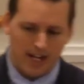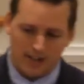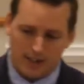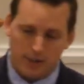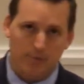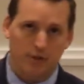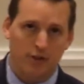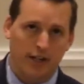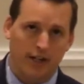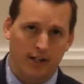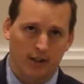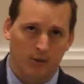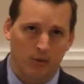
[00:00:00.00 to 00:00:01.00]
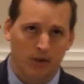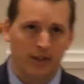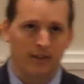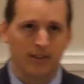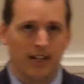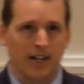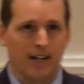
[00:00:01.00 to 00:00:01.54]
This particular one,
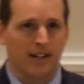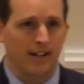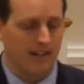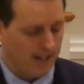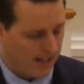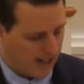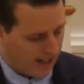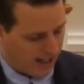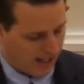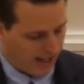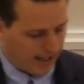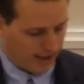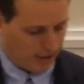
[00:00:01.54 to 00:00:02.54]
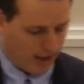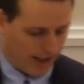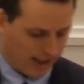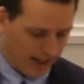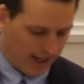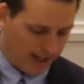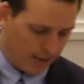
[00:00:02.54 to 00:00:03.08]
Ghana, in Accra,
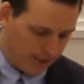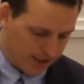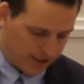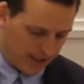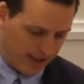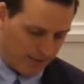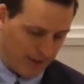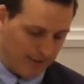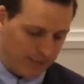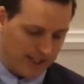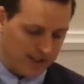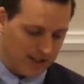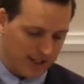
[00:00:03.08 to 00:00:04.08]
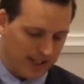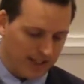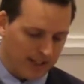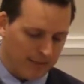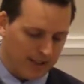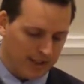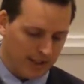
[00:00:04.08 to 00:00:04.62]
Ghana, we've been sending
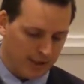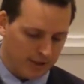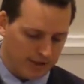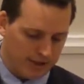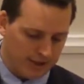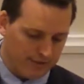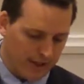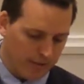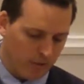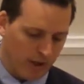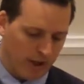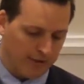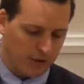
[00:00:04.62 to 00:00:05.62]
the material since February of